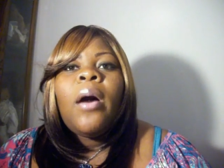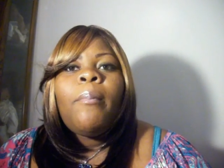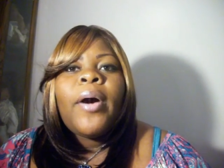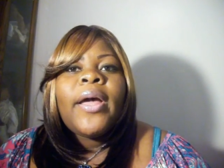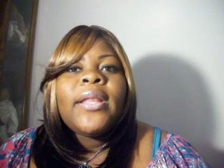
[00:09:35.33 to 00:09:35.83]

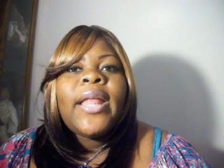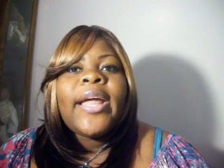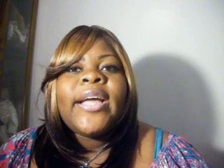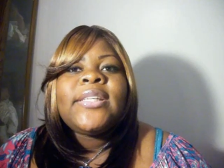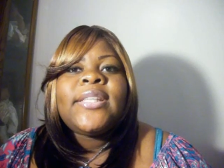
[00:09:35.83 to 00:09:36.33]
but
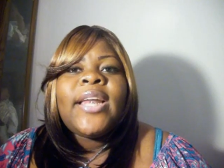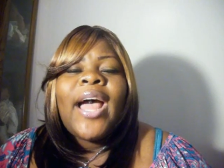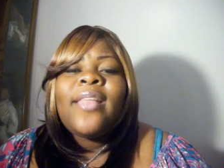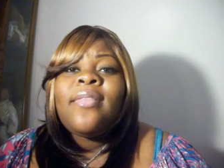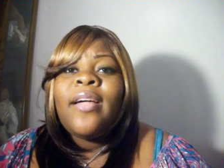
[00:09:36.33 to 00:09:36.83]
like I said
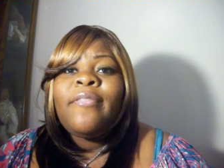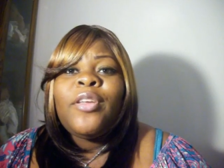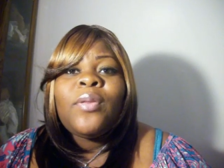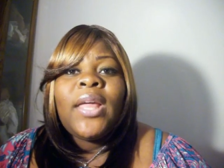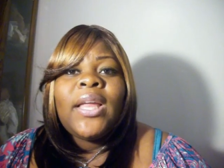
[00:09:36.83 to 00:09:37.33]
I love
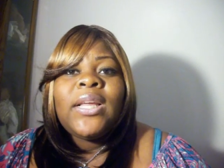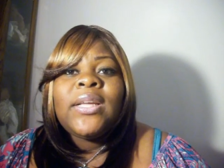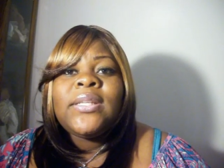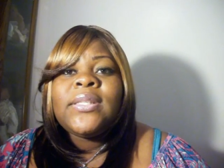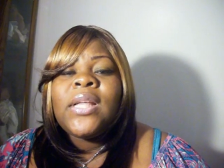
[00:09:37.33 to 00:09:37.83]
you
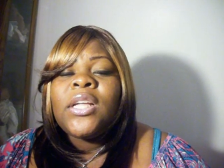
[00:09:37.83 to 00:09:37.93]
ladies